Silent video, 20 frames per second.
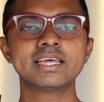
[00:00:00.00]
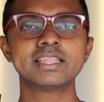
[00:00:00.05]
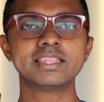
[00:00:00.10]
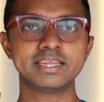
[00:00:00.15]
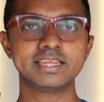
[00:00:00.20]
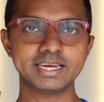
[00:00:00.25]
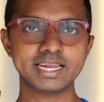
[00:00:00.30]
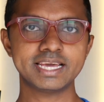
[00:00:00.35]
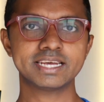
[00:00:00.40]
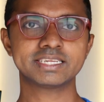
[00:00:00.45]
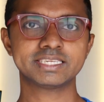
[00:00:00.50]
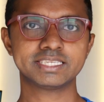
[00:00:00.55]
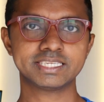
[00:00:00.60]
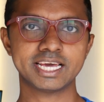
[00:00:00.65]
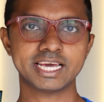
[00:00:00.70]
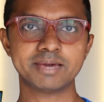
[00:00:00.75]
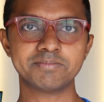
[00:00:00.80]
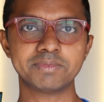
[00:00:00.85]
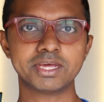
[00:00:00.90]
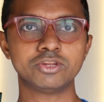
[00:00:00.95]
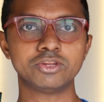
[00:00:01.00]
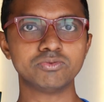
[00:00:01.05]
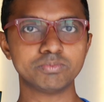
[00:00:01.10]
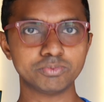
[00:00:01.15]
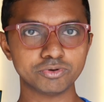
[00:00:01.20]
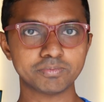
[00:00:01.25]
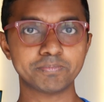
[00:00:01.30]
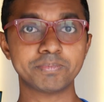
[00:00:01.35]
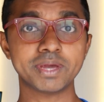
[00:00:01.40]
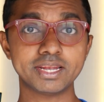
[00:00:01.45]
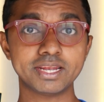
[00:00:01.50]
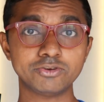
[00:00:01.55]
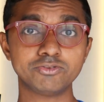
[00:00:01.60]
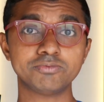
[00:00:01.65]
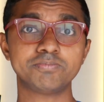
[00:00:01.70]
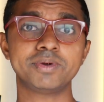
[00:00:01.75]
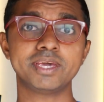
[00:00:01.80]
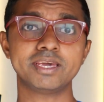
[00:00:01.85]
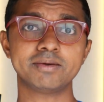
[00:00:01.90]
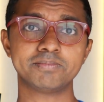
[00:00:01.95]
the next time that you put pen to
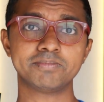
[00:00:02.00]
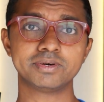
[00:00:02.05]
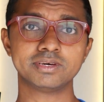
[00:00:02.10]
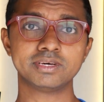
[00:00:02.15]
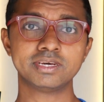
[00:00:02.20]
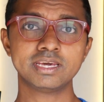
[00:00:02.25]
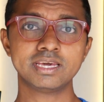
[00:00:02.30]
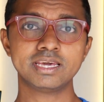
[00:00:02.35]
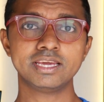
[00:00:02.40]
paper